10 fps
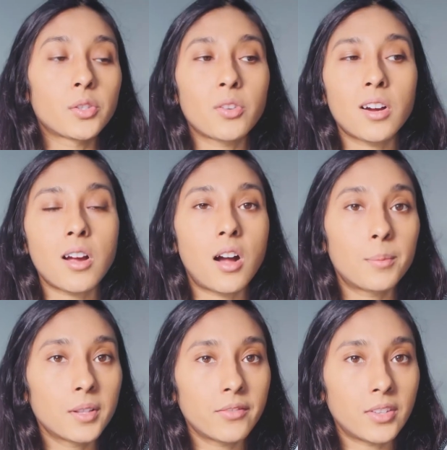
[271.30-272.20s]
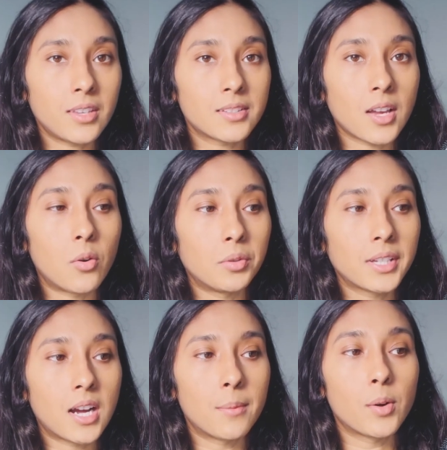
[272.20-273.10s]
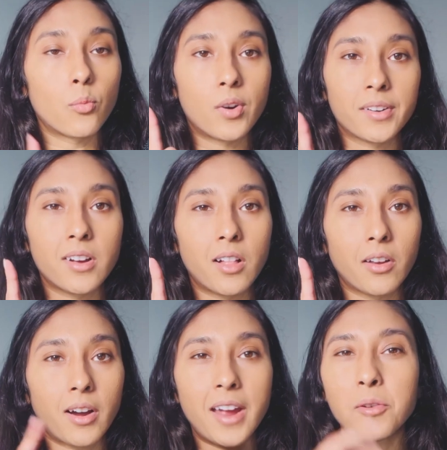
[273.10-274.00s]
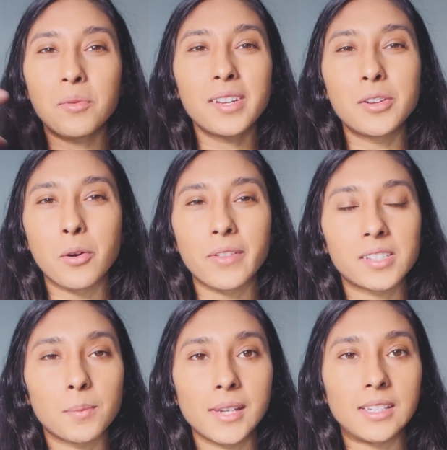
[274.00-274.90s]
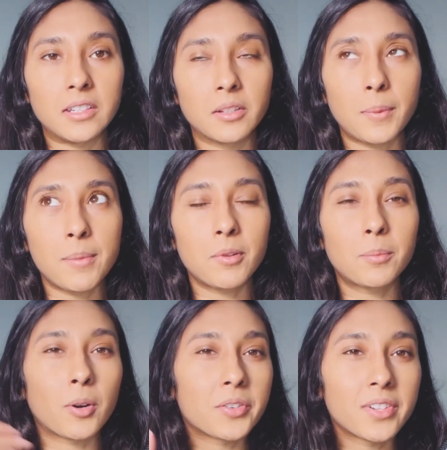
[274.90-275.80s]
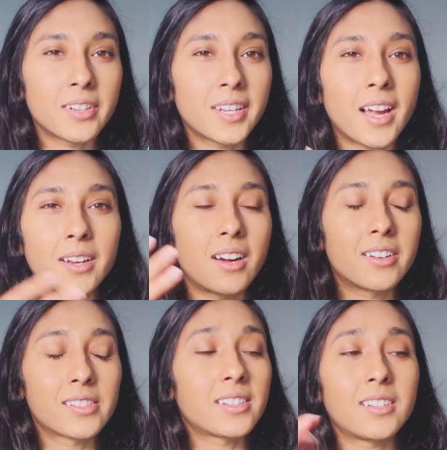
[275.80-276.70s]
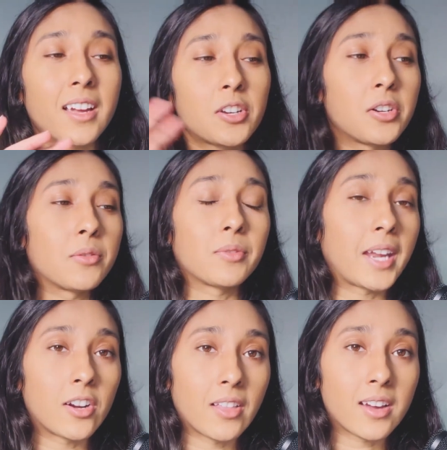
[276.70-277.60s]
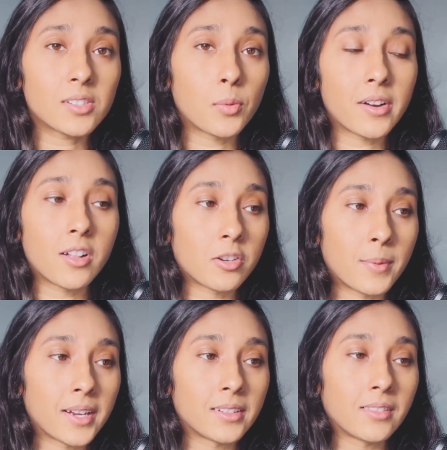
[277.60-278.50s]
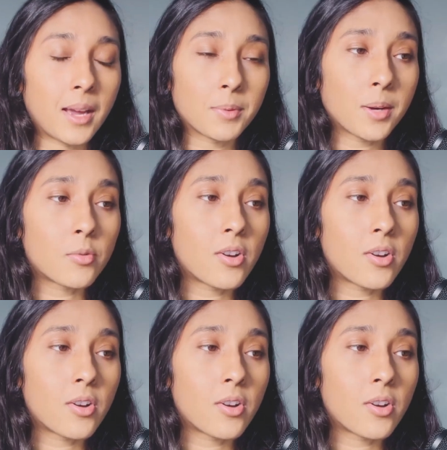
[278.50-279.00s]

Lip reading: So there are a couple of these that only come in one color. I don't really know if that's a big deal to people. Personally, I honestly, I couldn't care less what color my laptop